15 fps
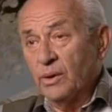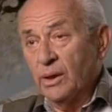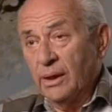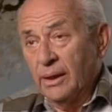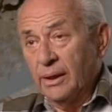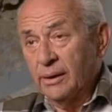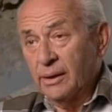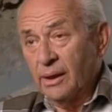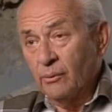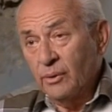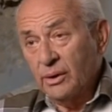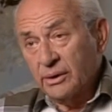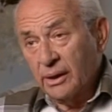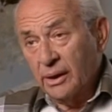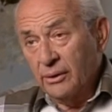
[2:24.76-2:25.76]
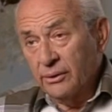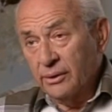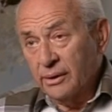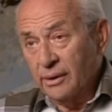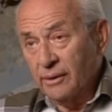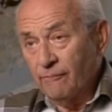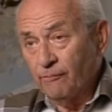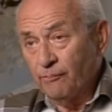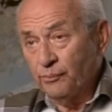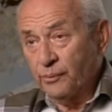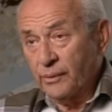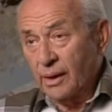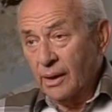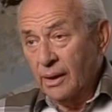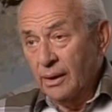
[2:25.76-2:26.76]
And I went down there,
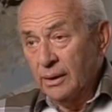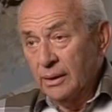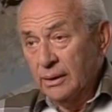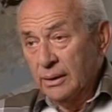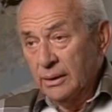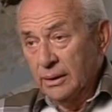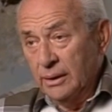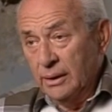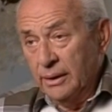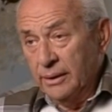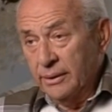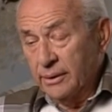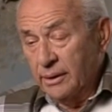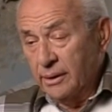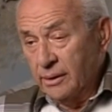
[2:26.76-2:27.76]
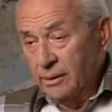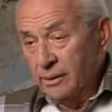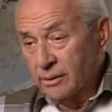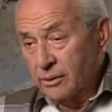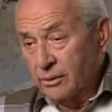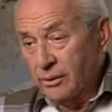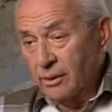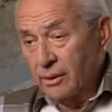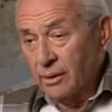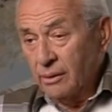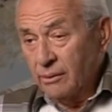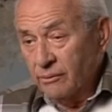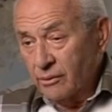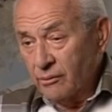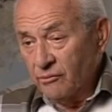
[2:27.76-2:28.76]
and a
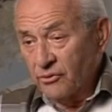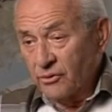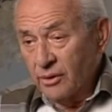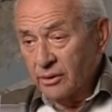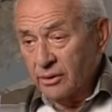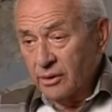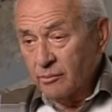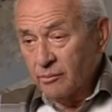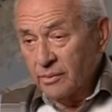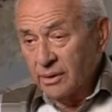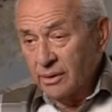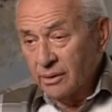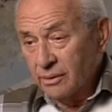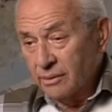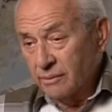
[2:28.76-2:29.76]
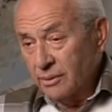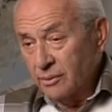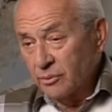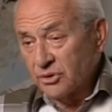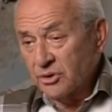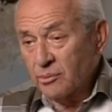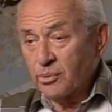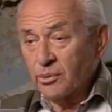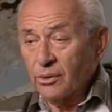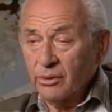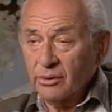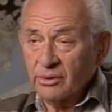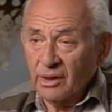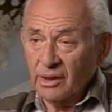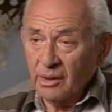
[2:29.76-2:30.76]
colonel confronted me. He was the
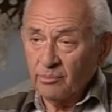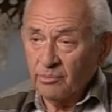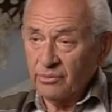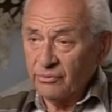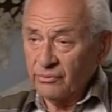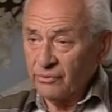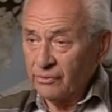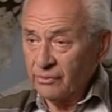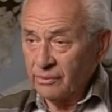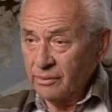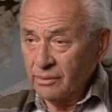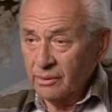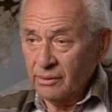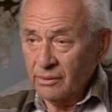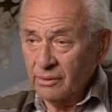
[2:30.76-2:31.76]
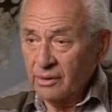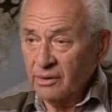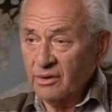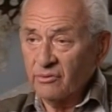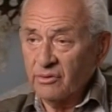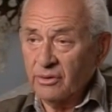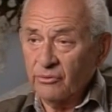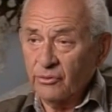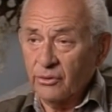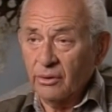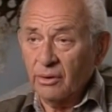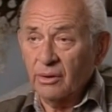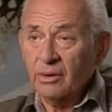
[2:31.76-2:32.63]
prototype, if you can think of it, of Colonel